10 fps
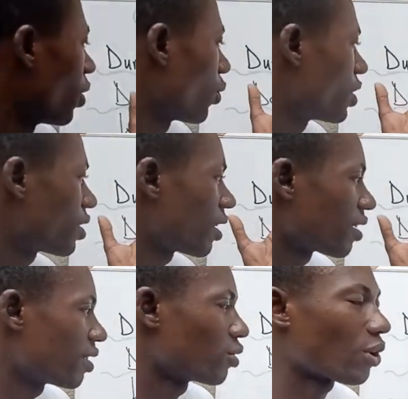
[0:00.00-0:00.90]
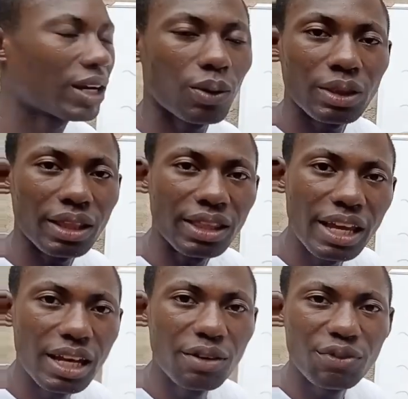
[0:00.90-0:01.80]
which takes into account the
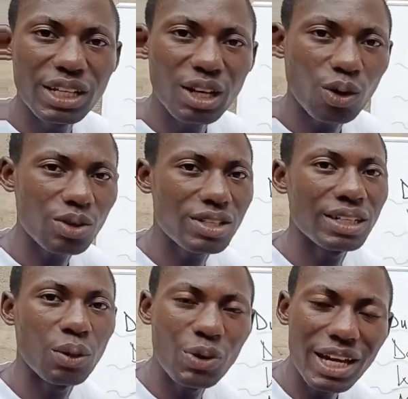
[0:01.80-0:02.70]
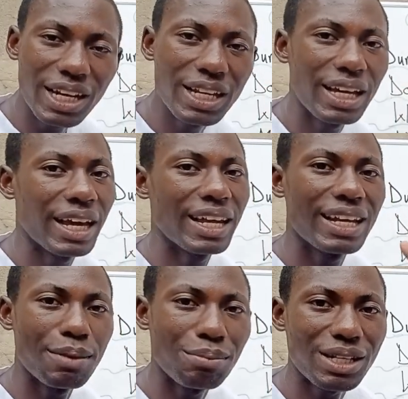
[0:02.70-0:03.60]
daily feeding cost, the weekly, and then
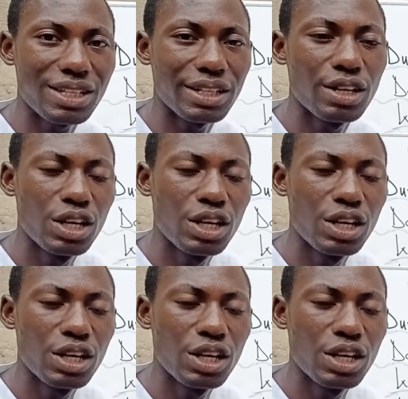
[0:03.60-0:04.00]
the monthly.